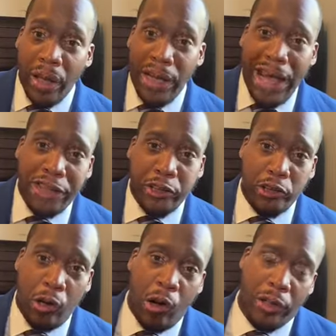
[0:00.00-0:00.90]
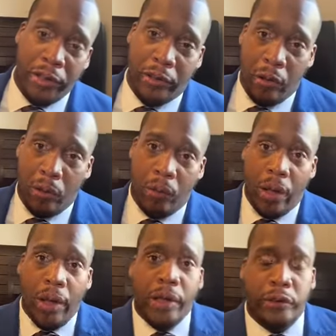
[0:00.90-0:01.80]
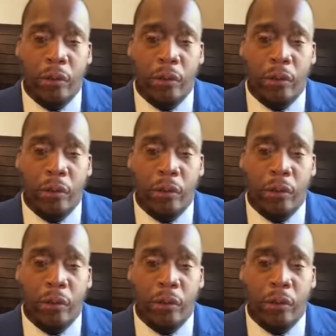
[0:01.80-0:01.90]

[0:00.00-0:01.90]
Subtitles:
And that's your targeted goal. So